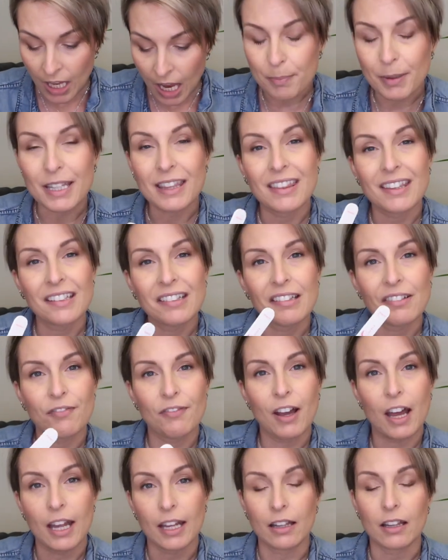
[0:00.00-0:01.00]
But this
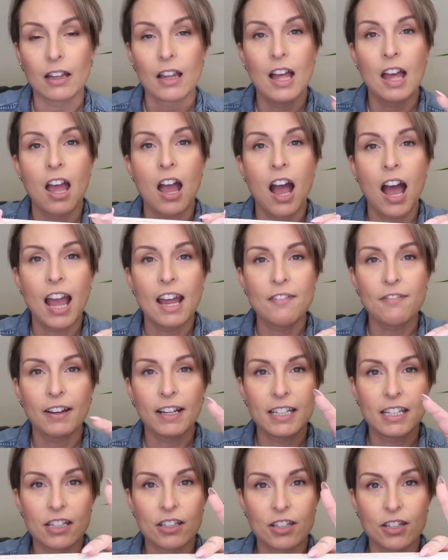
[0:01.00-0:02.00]
file, I
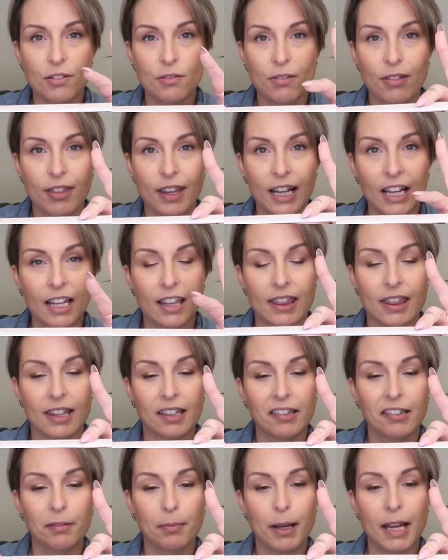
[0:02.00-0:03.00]
find it too thick
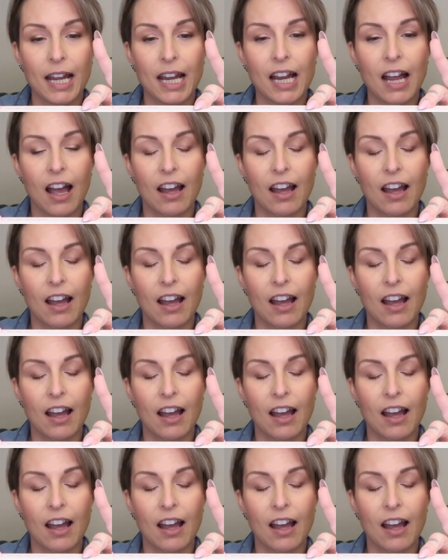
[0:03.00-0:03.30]
this way.